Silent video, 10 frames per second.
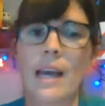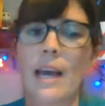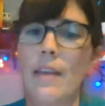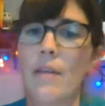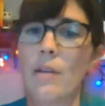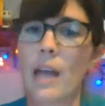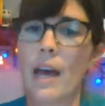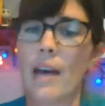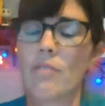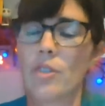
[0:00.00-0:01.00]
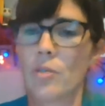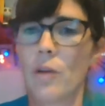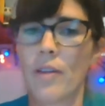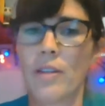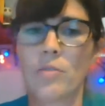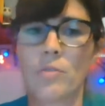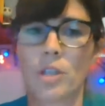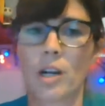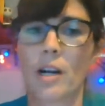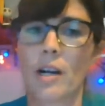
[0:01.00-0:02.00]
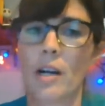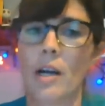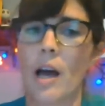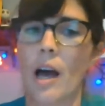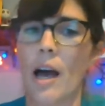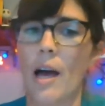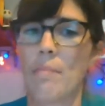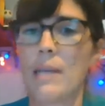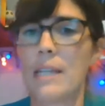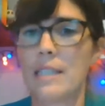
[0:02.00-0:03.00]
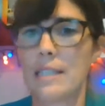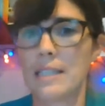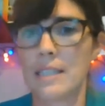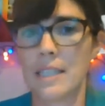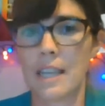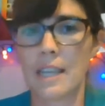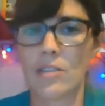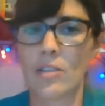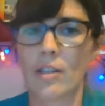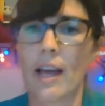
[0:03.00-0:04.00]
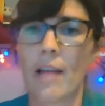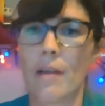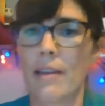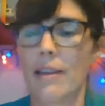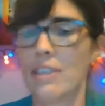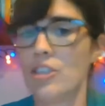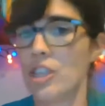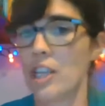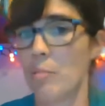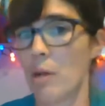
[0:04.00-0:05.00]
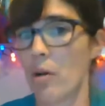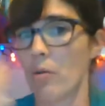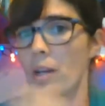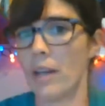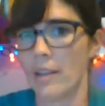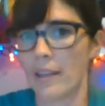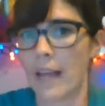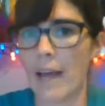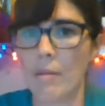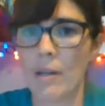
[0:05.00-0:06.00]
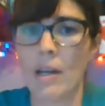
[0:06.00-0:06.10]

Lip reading: And then we have 2 others, which are PTC taster lab and then the GMO lab.